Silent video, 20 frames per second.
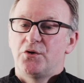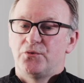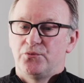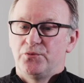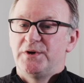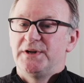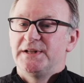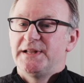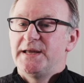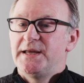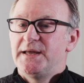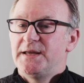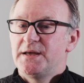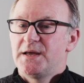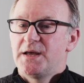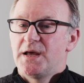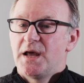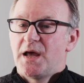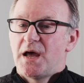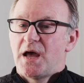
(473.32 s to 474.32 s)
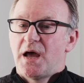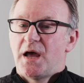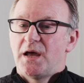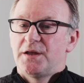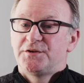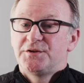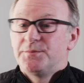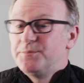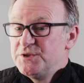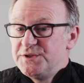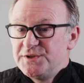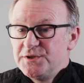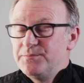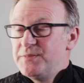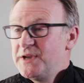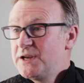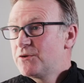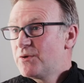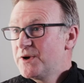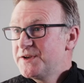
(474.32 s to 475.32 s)
really to
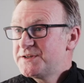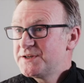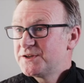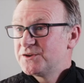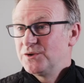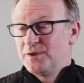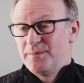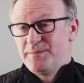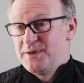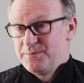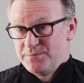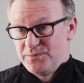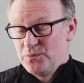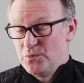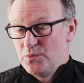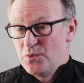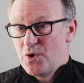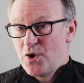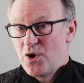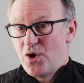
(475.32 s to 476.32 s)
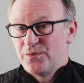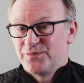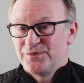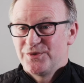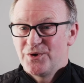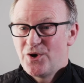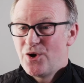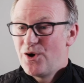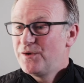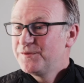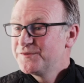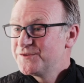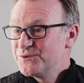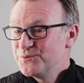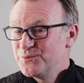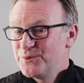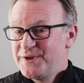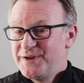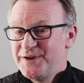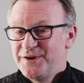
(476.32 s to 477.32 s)
be critical. I mean,
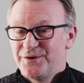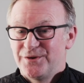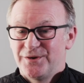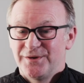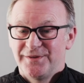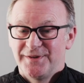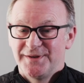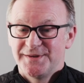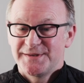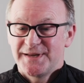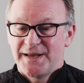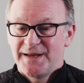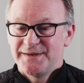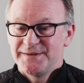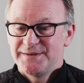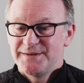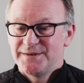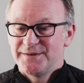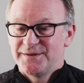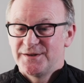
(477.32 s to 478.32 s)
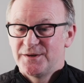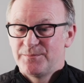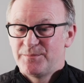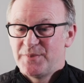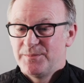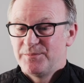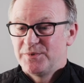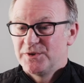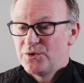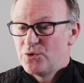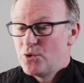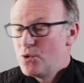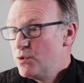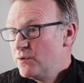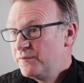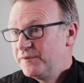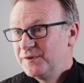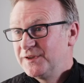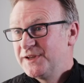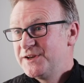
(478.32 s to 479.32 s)
often we hear this idea that people are
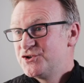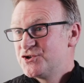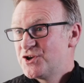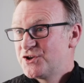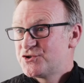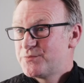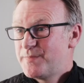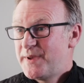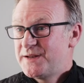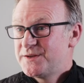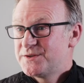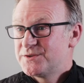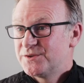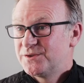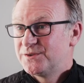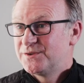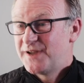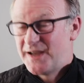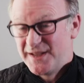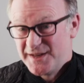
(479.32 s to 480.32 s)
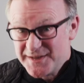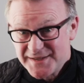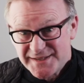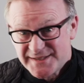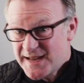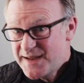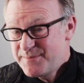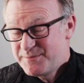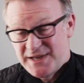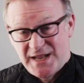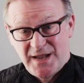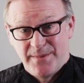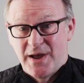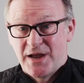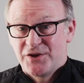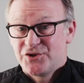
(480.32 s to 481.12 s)
overly judgmental. And at the same time,